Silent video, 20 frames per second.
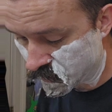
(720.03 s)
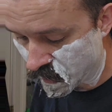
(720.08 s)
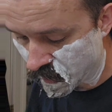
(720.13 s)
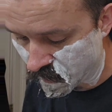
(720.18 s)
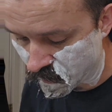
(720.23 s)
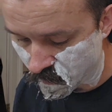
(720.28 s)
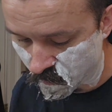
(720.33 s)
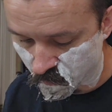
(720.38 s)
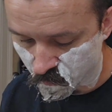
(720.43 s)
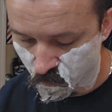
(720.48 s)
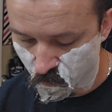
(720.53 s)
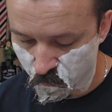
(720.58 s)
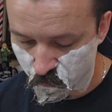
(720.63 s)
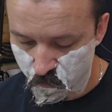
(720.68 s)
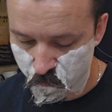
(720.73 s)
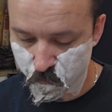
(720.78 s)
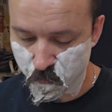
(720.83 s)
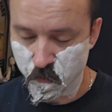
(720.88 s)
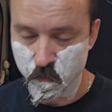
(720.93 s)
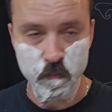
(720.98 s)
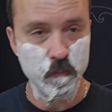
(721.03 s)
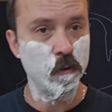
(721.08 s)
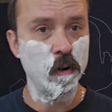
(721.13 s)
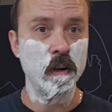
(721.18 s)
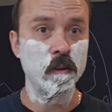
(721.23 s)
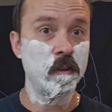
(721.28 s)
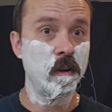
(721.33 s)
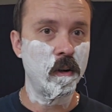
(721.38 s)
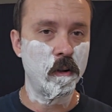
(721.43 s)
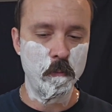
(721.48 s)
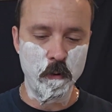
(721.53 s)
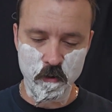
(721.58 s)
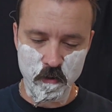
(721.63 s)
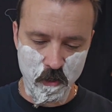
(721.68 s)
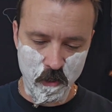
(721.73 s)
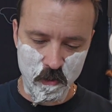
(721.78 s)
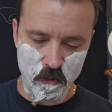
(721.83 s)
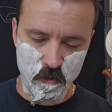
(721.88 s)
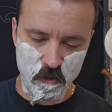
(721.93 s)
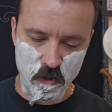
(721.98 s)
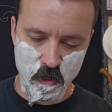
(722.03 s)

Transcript: Jack got close. But we're not talking about Texas